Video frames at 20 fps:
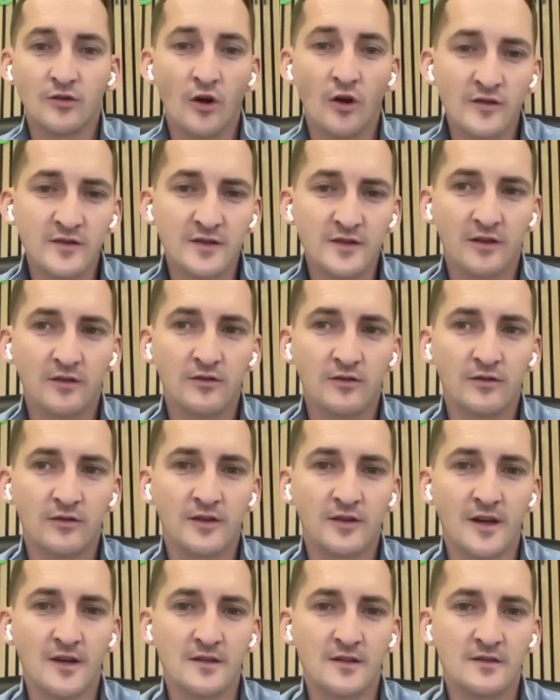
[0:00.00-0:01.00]

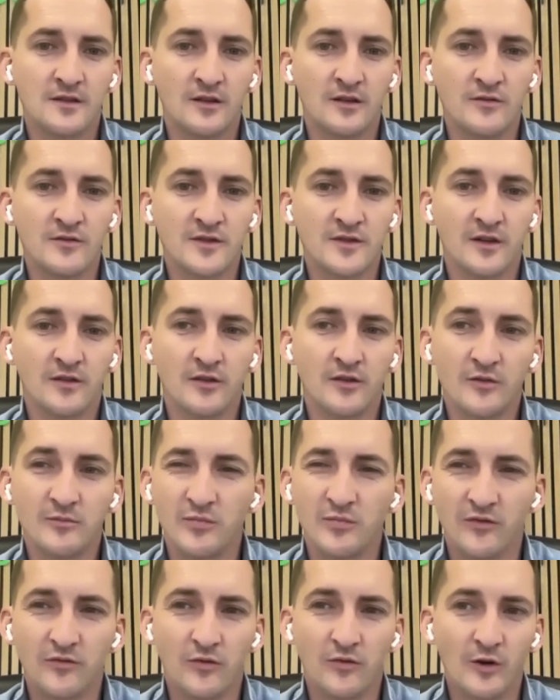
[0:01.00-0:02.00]
non-securitized loans are not
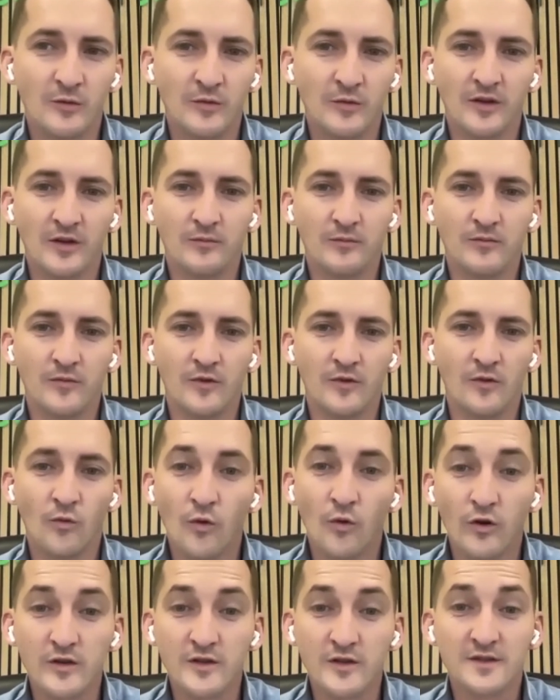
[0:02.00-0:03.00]
performing
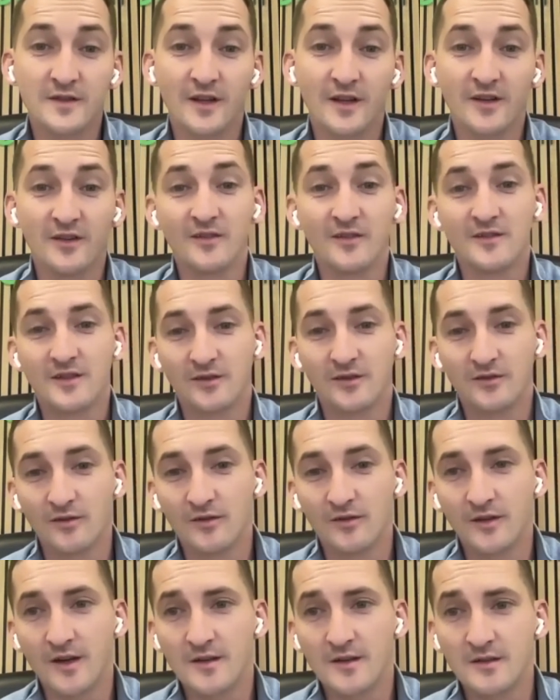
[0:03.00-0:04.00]
worse than
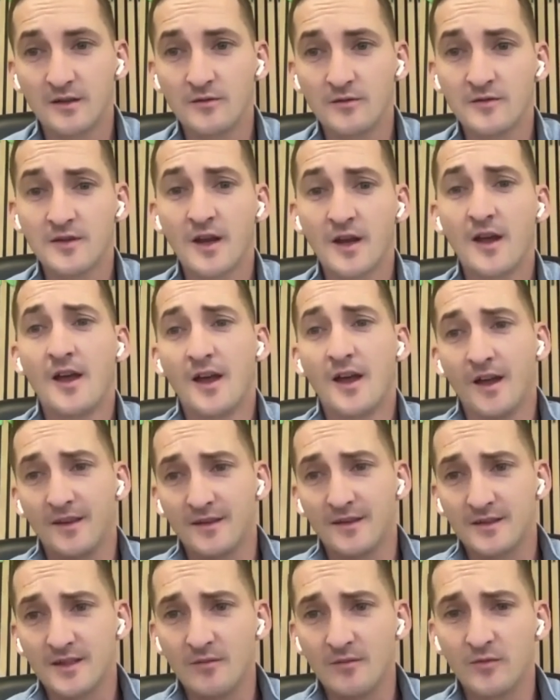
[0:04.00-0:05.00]
securitized loans.
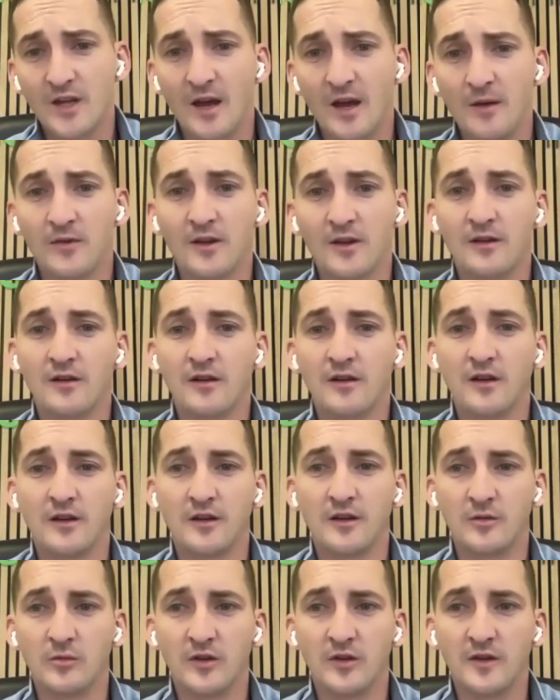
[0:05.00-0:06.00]
At the same time, they are a
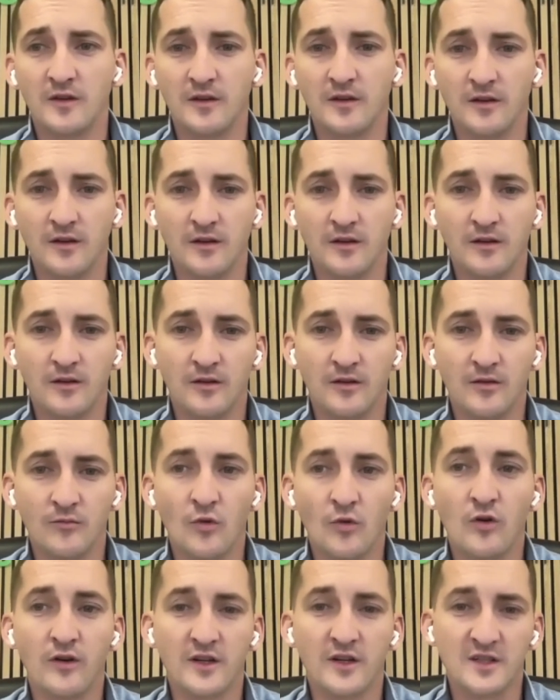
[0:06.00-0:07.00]
little bit
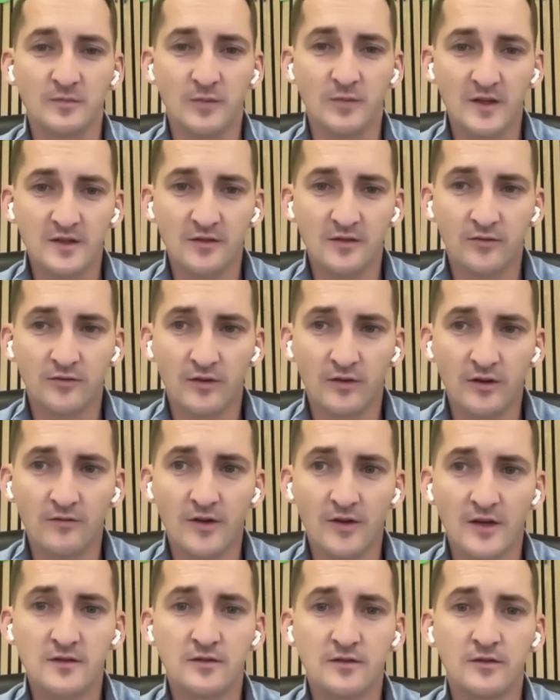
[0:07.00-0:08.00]
more expensive for
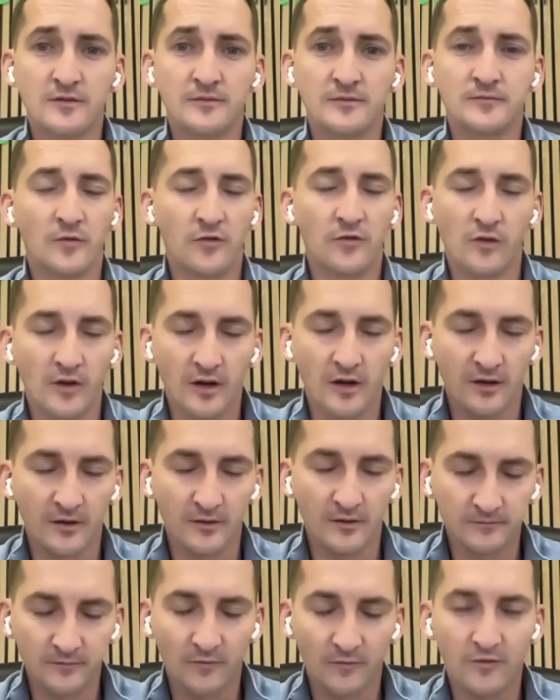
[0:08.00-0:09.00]

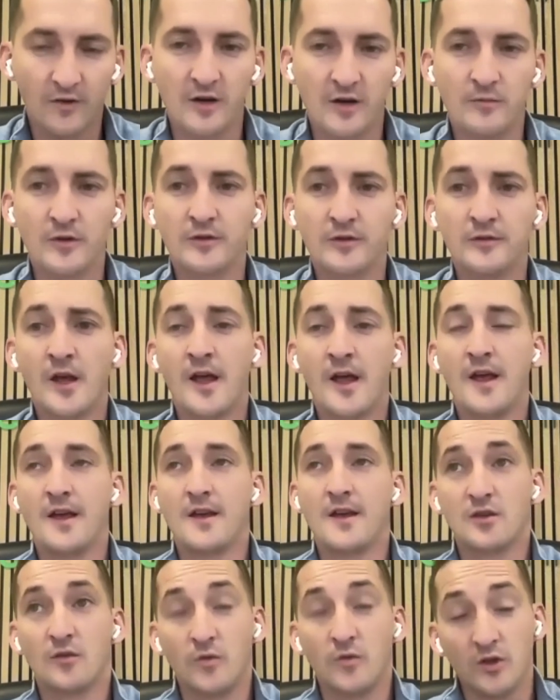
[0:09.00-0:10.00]
a farmer.
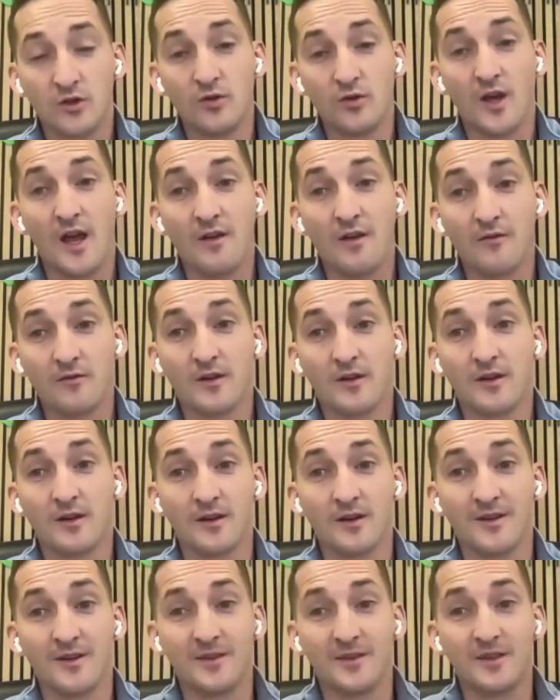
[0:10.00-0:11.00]
So we do have
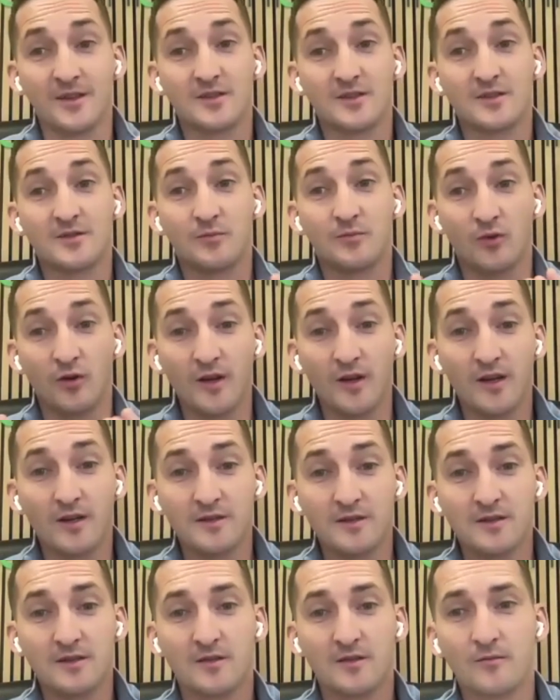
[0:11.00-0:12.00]
these
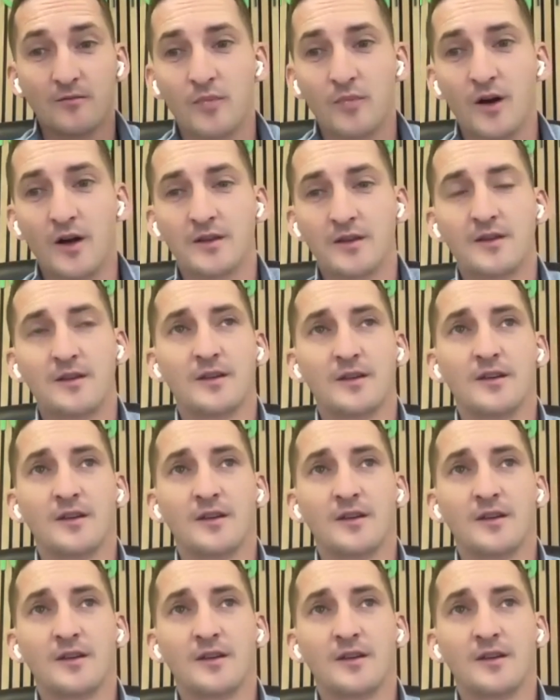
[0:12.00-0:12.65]
products, but